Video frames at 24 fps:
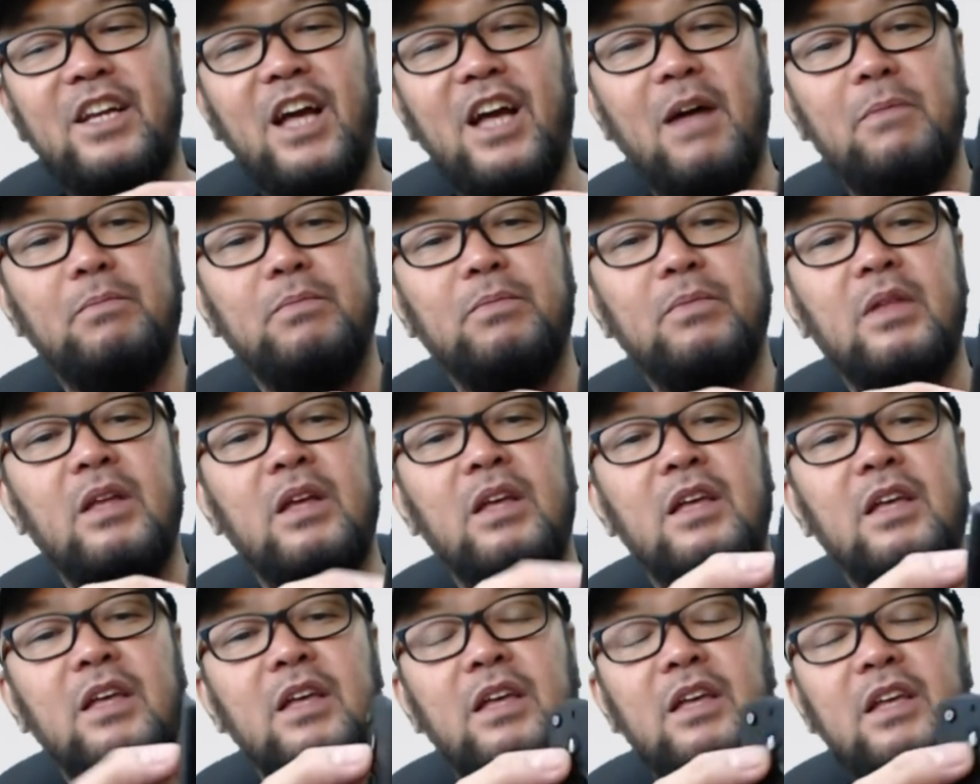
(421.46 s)
up.
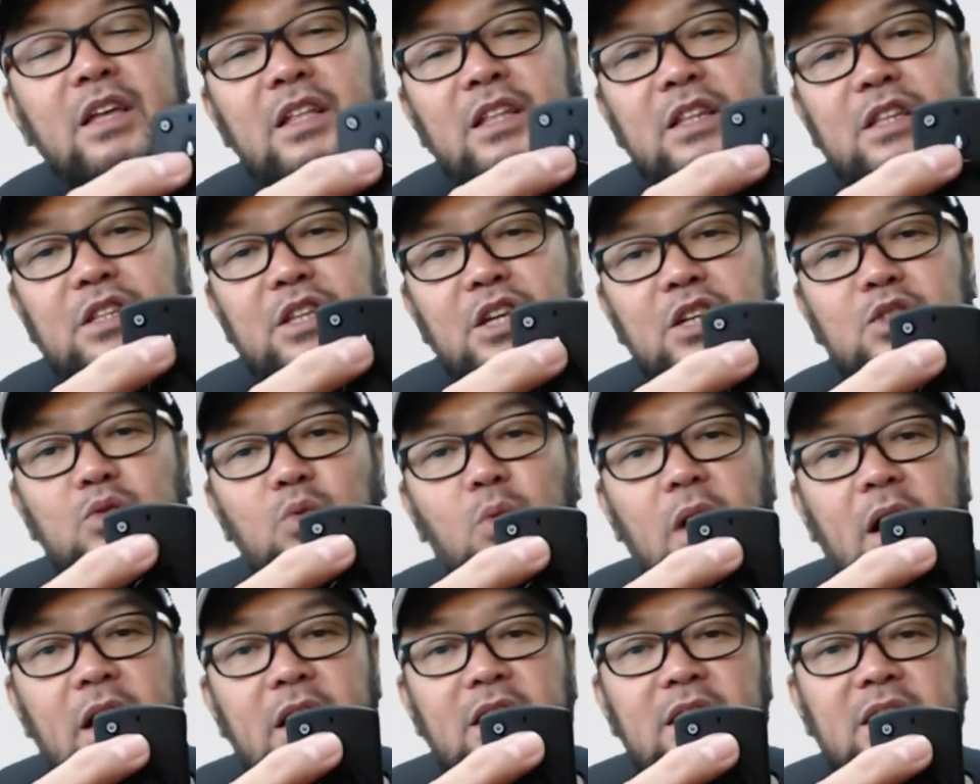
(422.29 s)
This
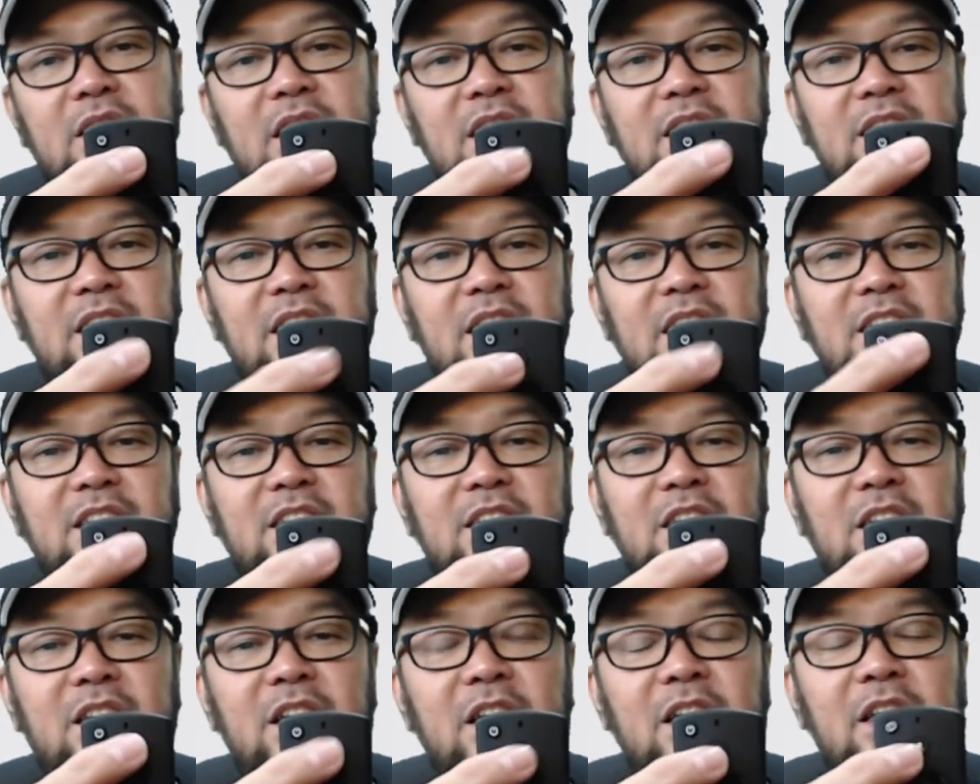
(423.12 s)
one, this
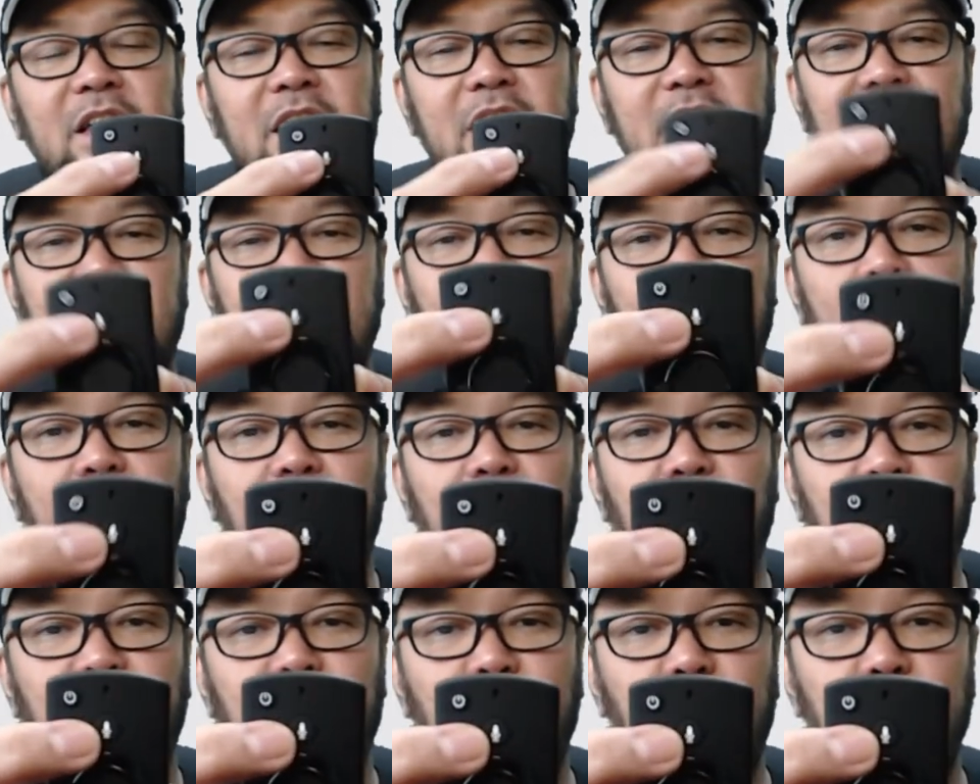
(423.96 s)
is the
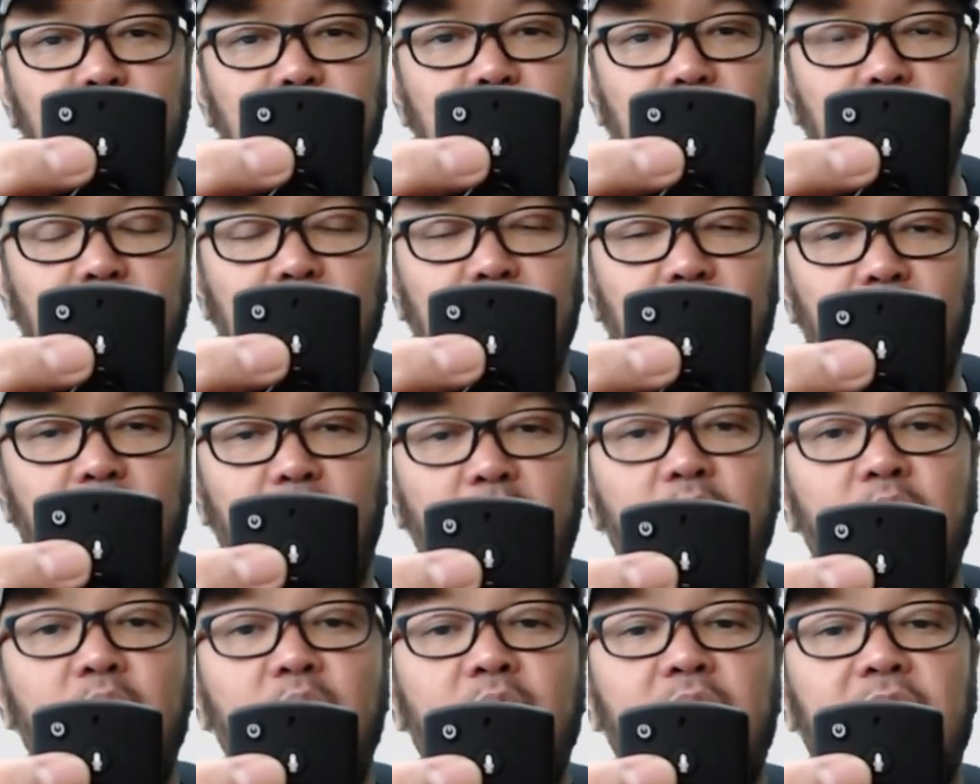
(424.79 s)
microphone logo.
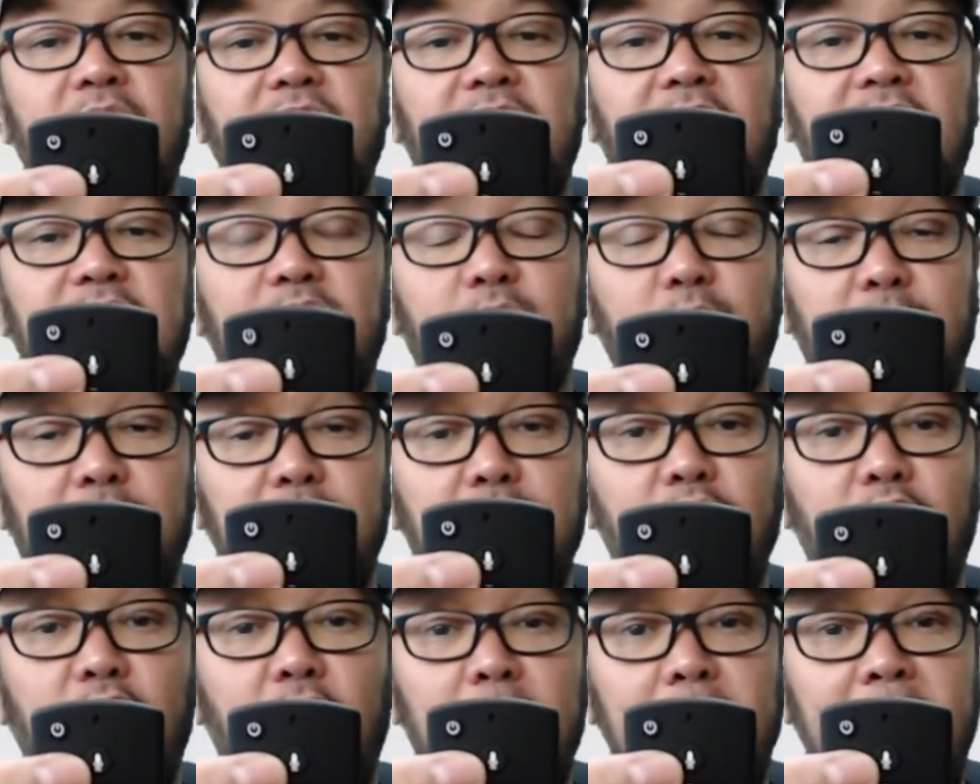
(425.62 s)
That's where
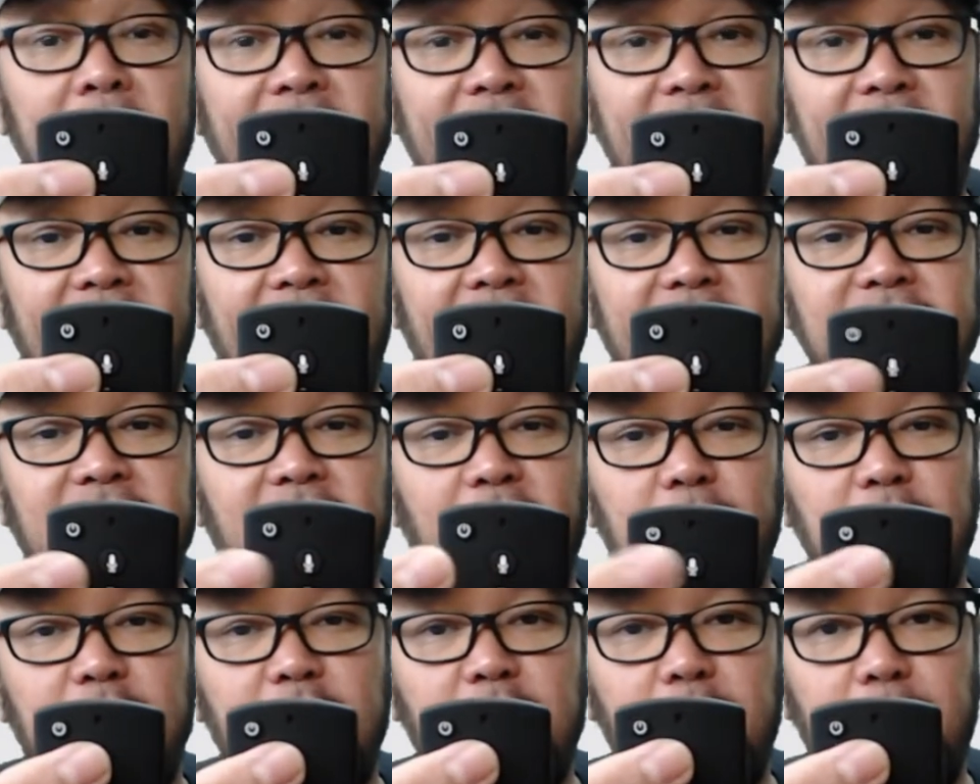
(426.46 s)
you command Alexa.
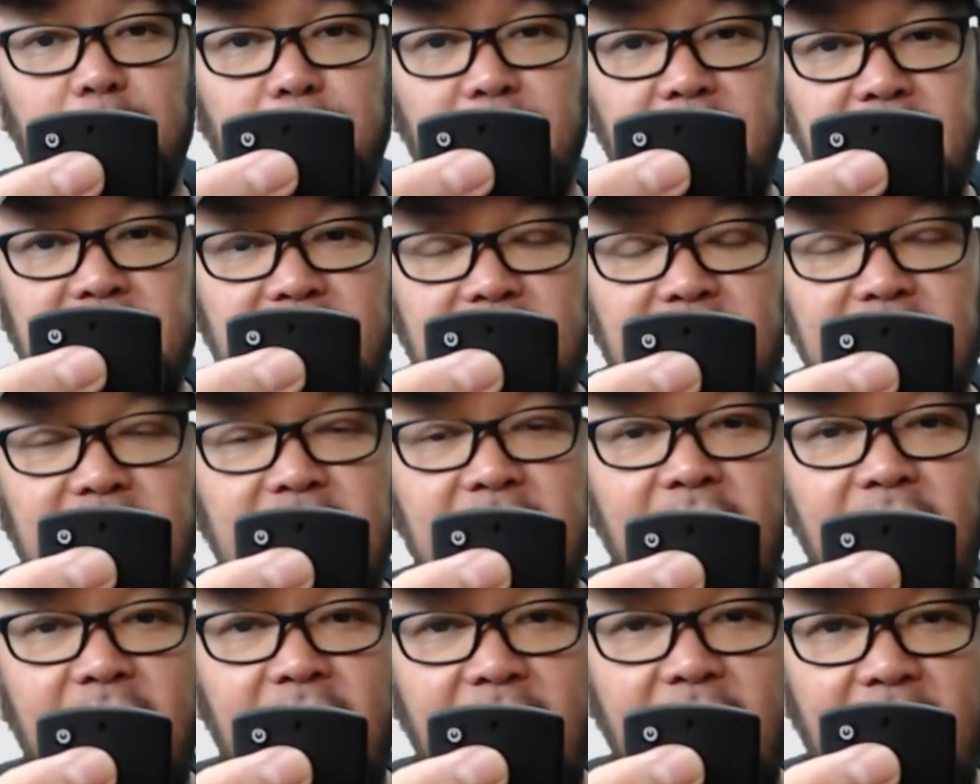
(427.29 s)
When you press it,
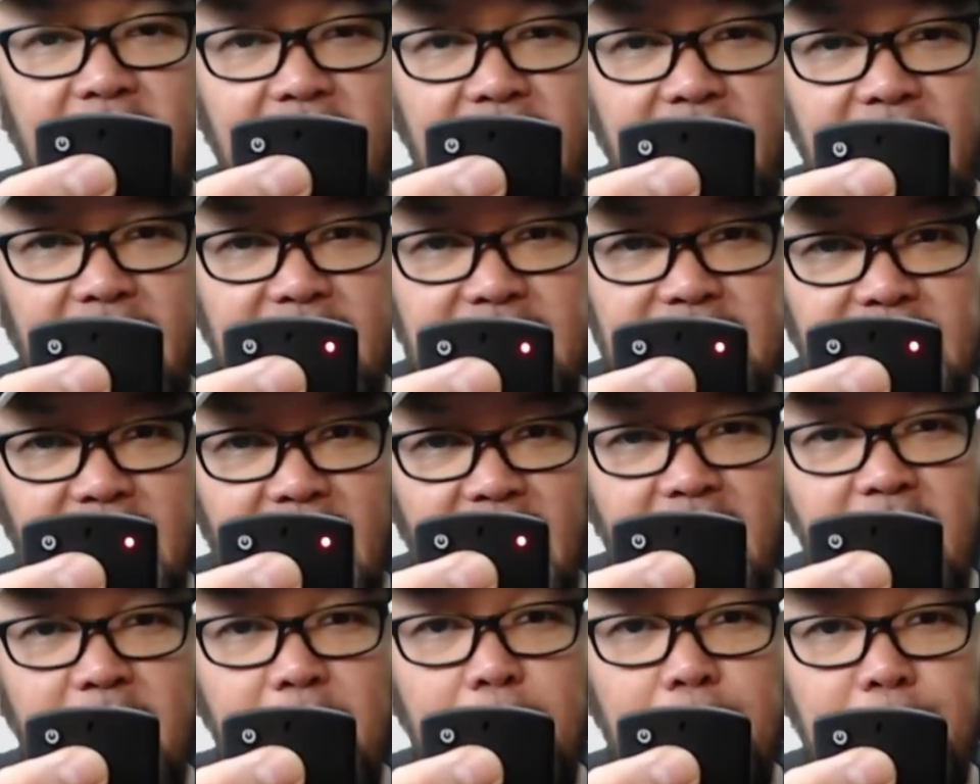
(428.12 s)

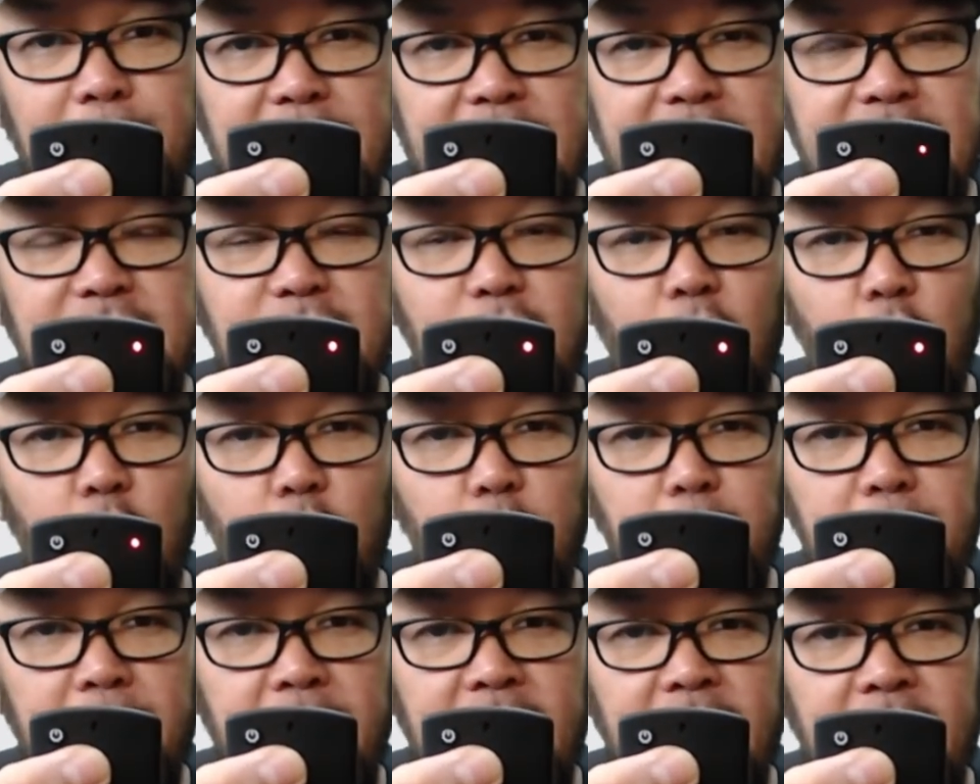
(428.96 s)
Alexa, please
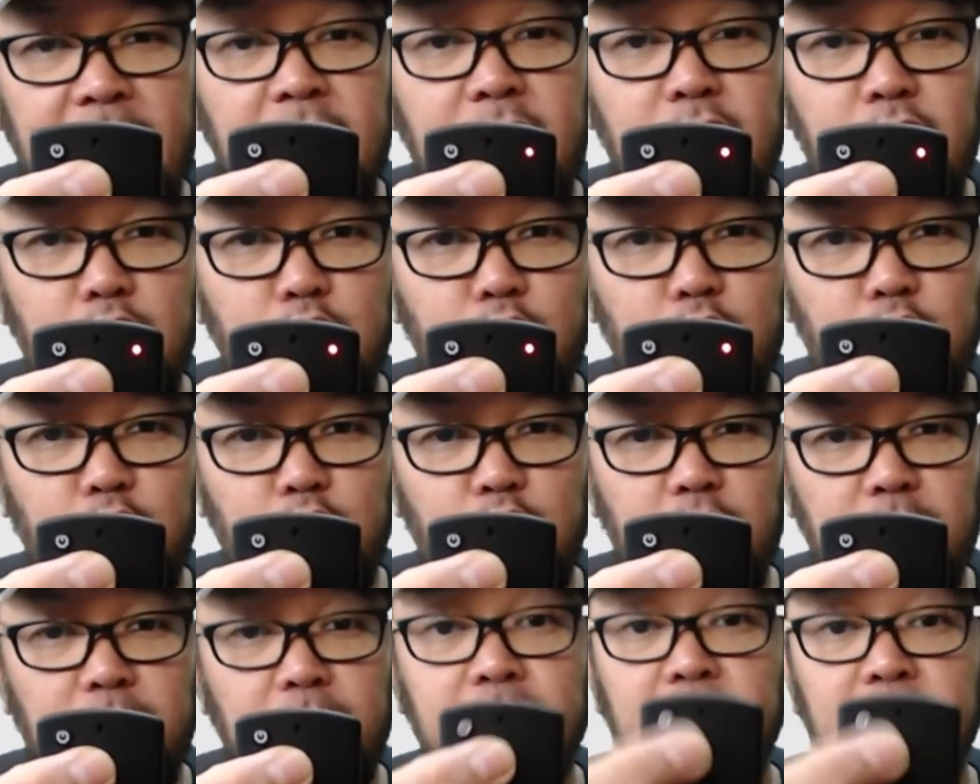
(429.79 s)
open
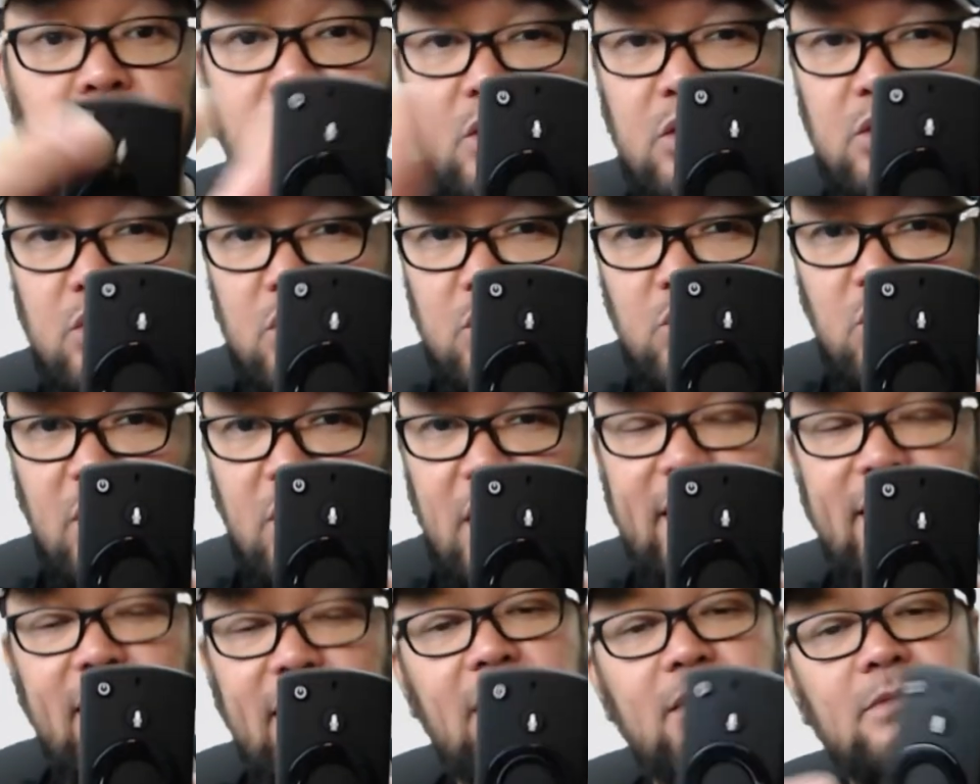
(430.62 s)
YouTube. You do
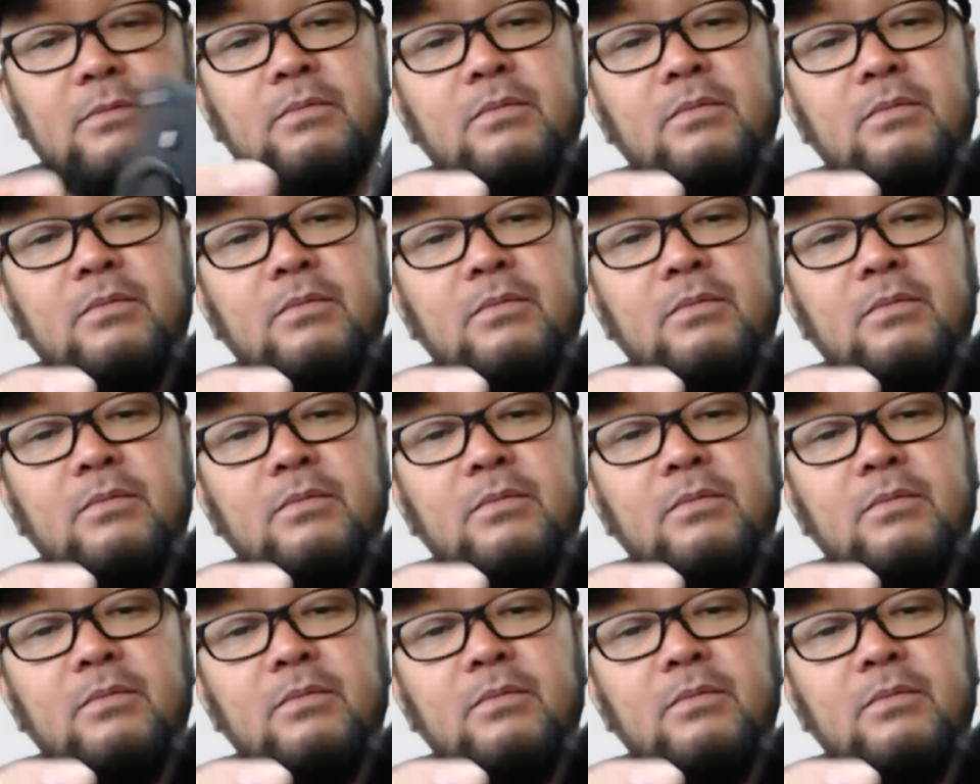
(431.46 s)
like that.